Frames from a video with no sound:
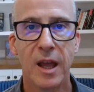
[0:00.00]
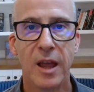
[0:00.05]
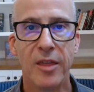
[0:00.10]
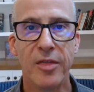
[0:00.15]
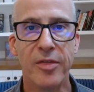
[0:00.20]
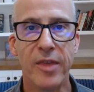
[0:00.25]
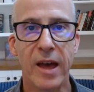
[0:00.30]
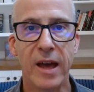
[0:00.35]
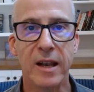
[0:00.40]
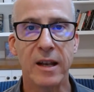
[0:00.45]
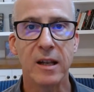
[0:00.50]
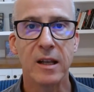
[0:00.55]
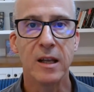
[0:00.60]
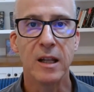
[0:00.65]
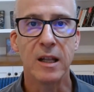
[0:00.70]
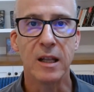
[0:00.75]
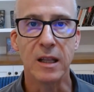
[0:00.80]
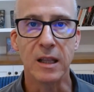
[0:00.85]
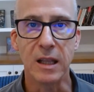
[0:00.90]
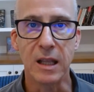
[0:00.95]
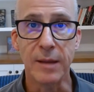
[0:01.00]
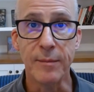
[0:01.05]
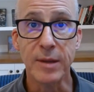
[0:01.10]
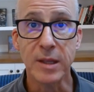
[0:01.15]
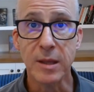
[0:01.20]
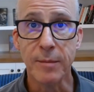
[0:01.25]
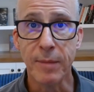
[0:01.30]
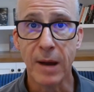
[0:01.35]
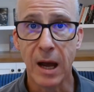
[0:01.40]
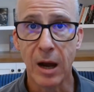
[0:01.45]
that limit
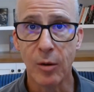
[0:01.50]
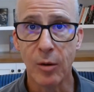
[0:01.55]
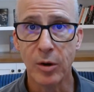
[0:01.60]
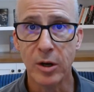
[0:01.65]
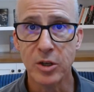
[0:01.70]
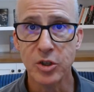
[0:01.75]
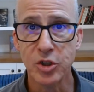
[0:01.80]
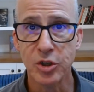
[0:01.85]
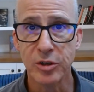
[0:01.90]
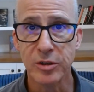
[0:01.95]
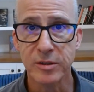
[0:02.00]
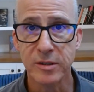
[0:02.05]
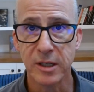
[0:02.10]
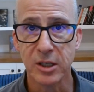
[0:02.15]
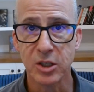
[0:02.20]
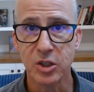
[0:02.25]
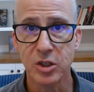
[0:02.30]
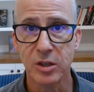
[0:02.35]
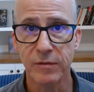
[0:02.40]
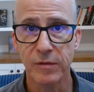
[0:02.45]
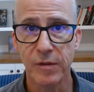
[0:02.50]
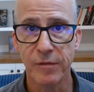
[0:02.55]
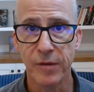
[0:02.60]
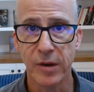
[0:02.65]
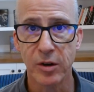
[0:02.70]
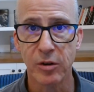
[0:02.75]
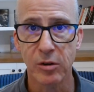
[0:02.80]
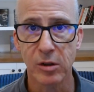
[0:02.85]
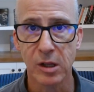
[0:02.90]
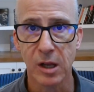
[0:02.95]
the power and jurisdiction of the
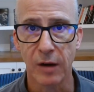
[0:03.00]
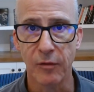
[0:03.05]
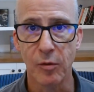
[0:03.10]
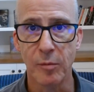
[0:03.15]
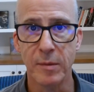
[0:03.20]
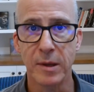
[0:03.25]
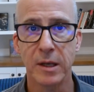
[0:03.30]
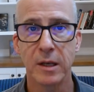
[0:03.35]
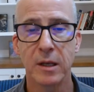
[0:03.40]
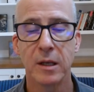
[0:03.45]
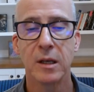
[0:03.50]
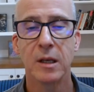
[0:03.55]
federal government,